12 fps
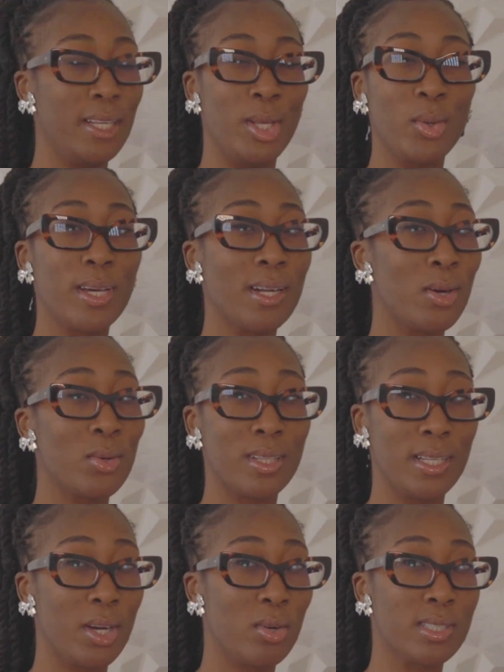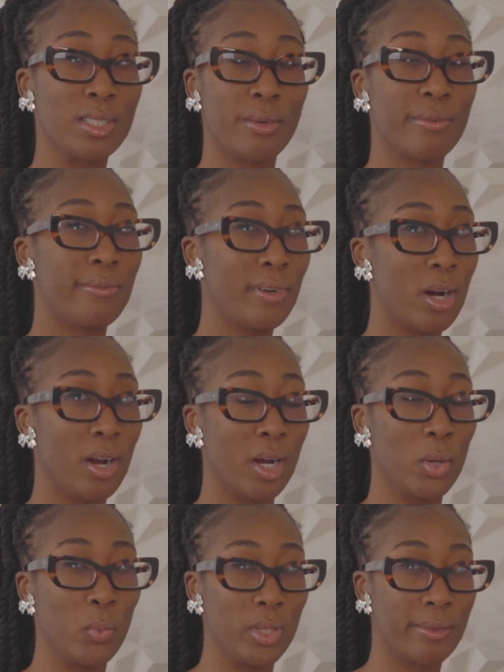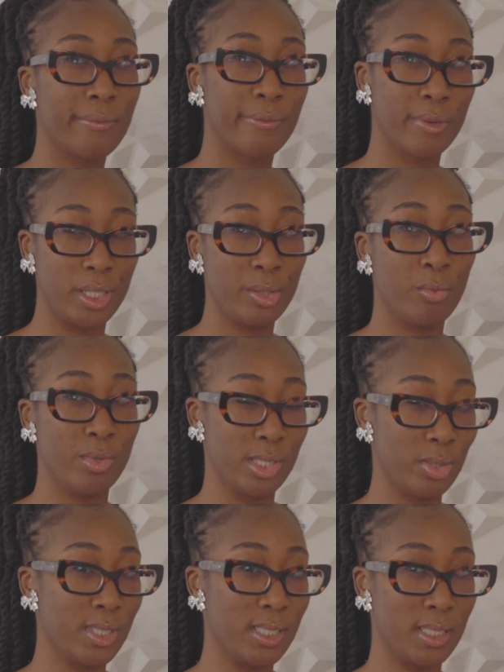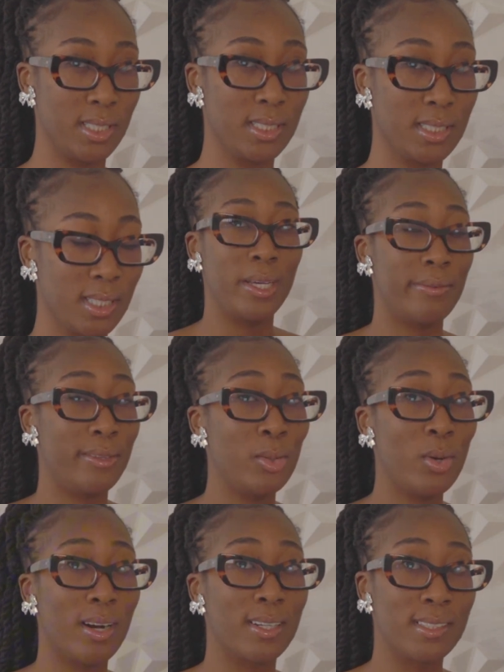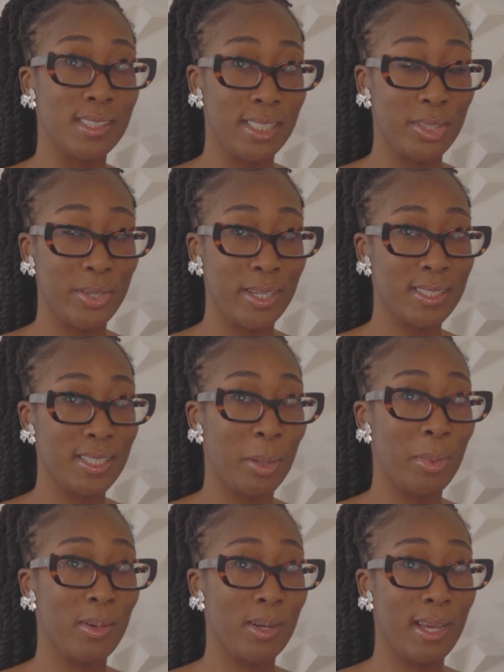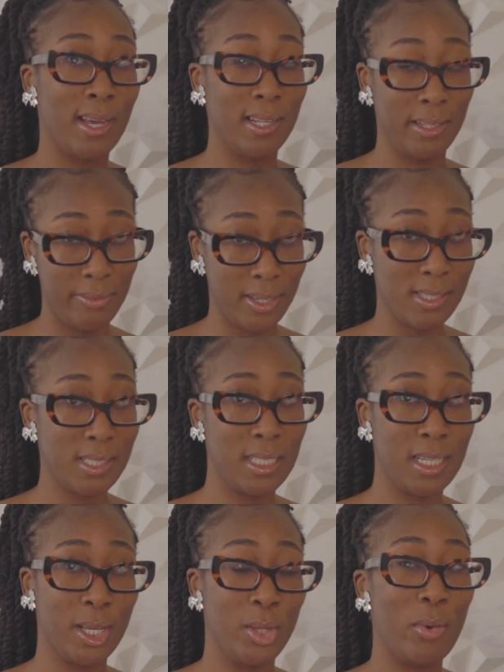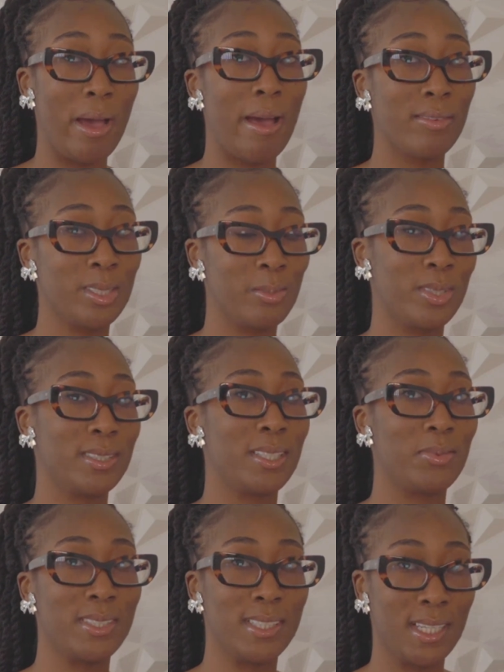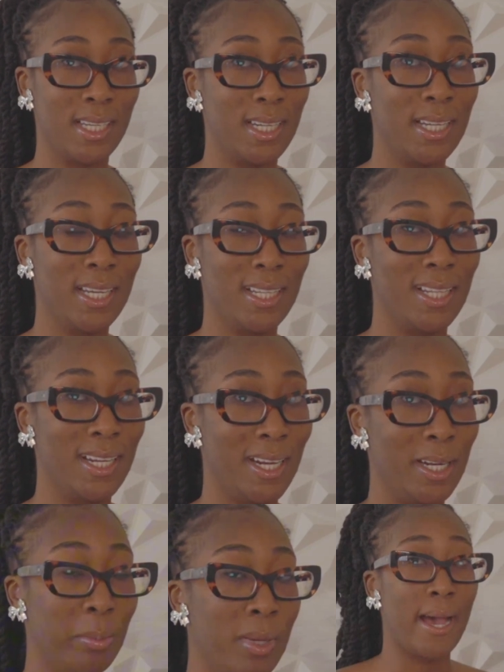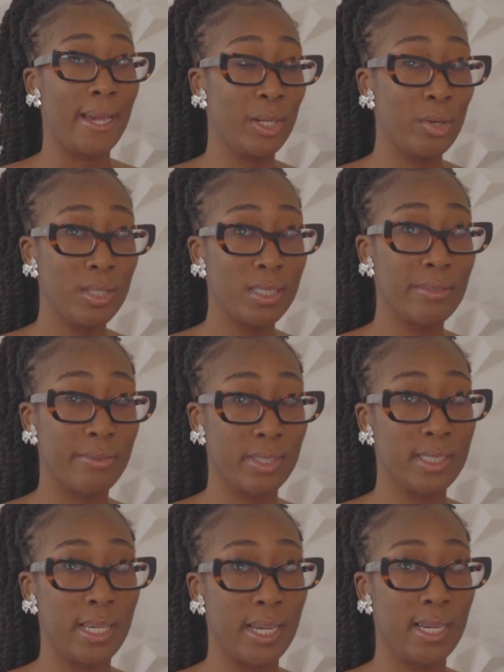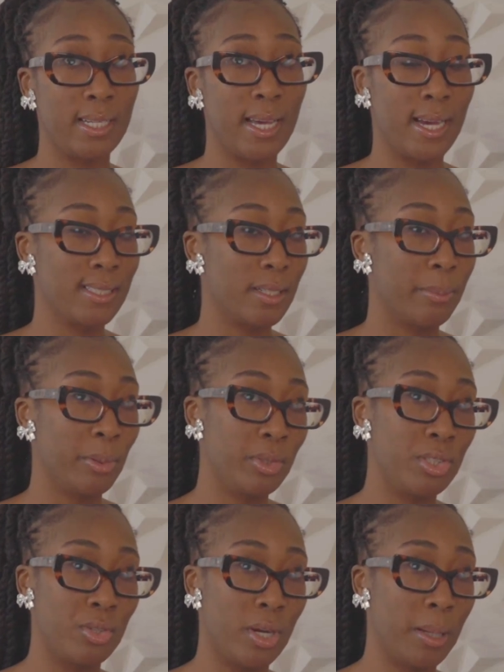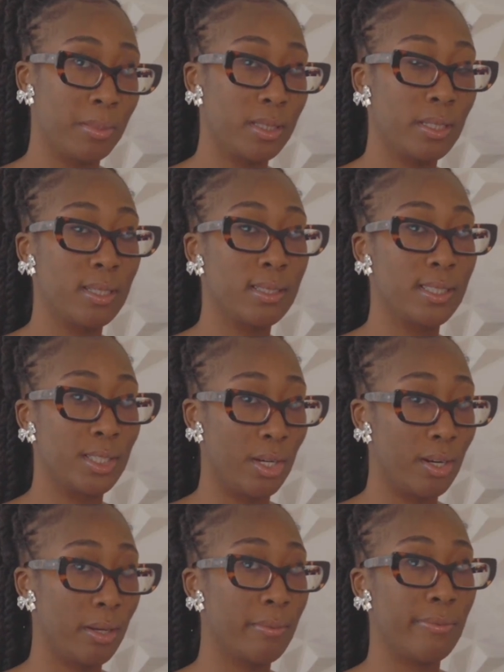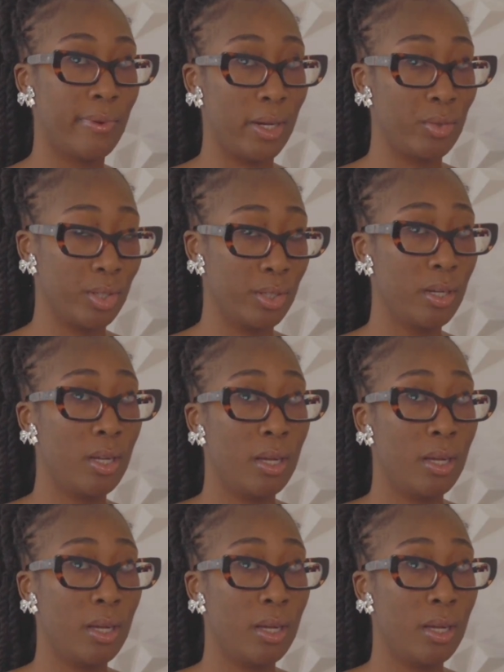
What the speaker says: you can only go so far with free resources. If you are serious about elevating, you have to put some skin in the game. I know this firsthand as a bootstrapped startup founder.